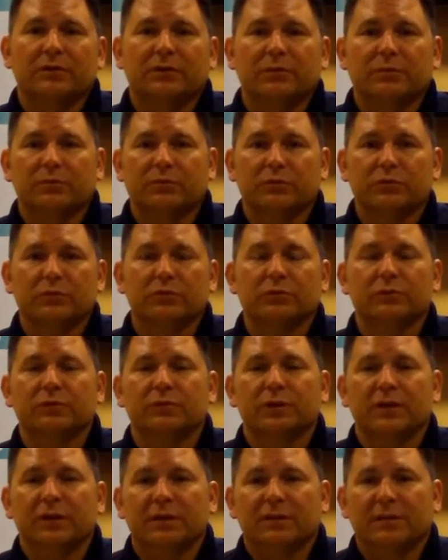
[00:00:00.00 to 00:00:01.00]
to prove
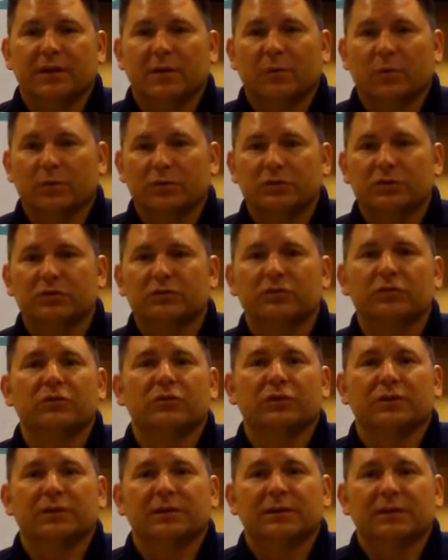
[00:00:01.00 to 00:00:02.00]
that what you're
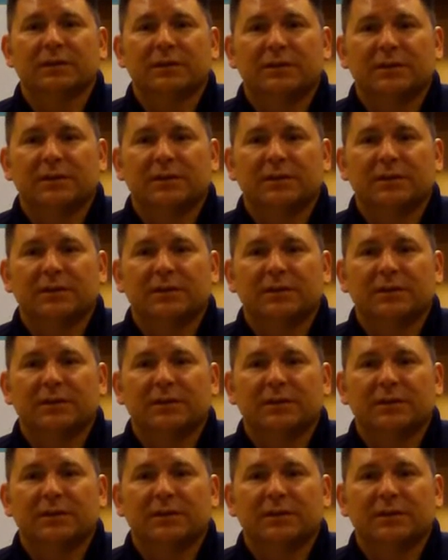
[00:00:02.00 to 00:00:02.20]
doing